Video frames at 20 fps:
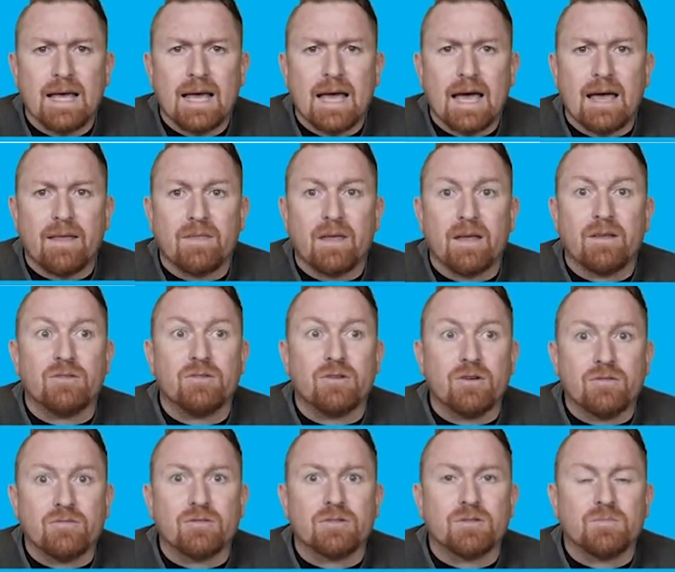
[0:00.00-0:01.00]
and they
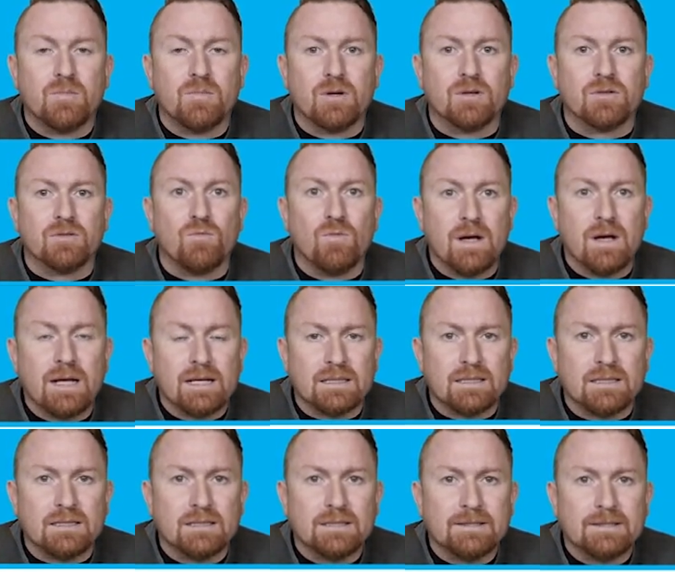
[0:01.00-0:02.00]
don't respond
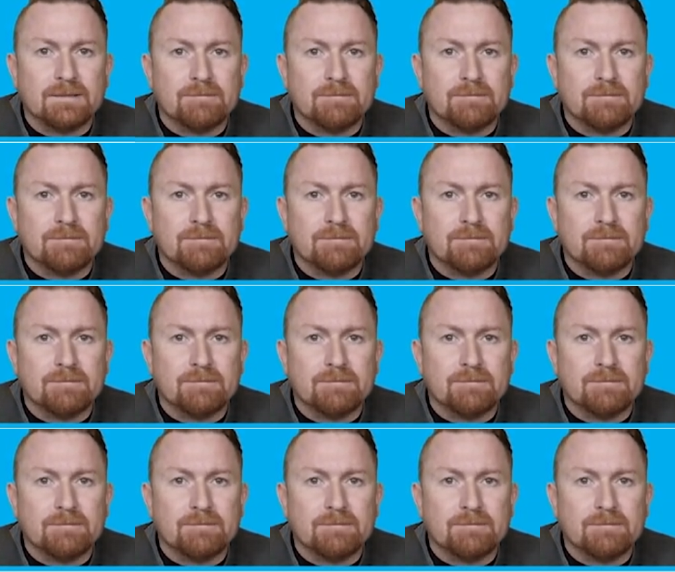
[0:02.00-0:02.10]
well,